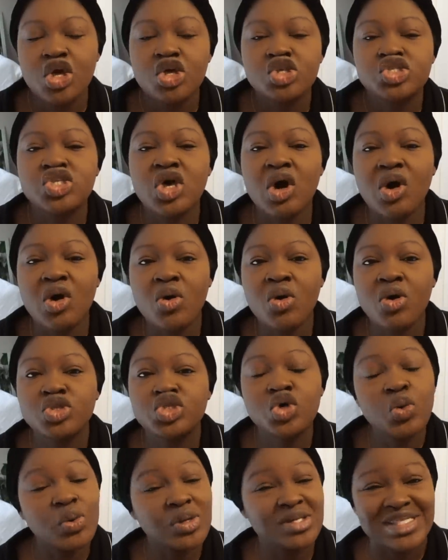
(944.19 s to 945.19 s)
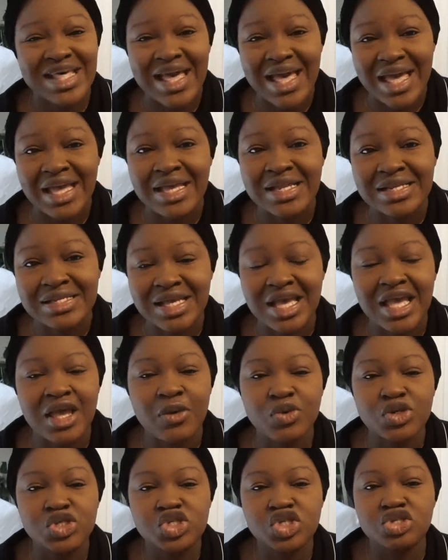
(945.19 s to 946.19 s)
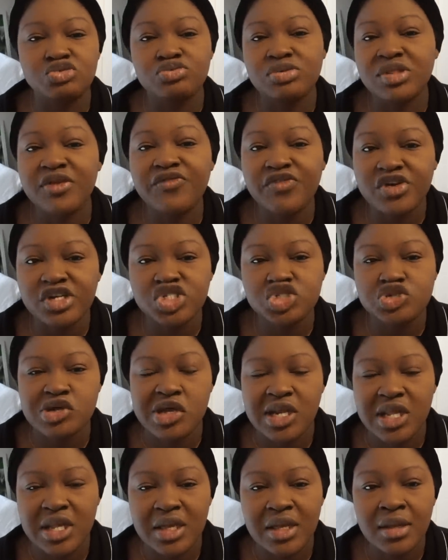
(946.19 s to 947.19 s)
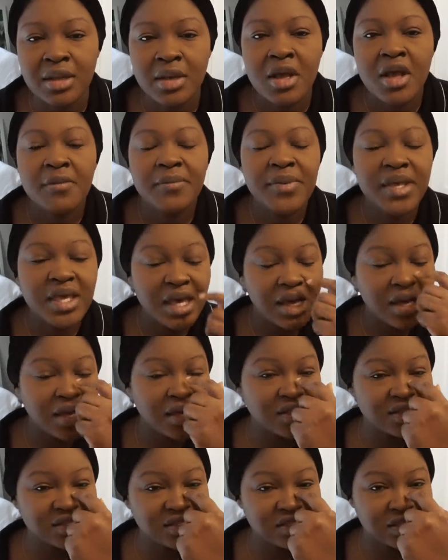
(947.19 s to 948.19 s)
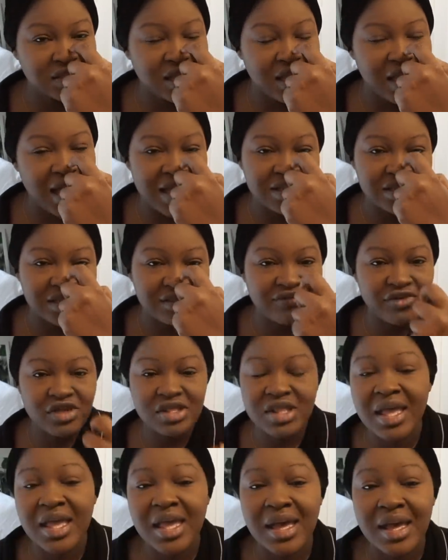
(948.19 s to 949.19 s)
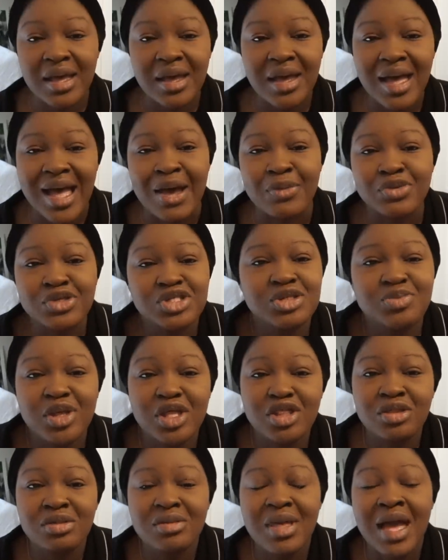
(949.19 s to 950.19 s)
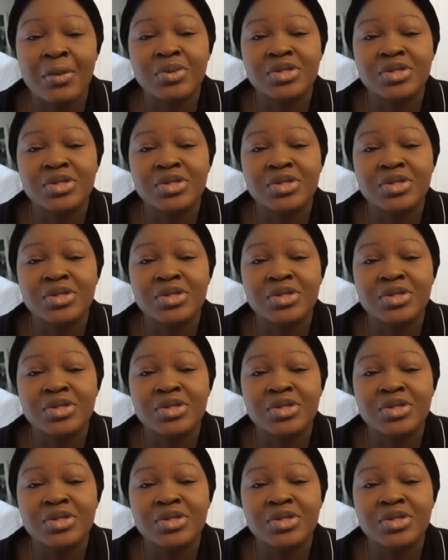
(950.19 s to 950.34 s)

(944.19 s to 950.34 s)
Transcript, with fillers: So towards the end, it was just really frustrating because I just felt like I became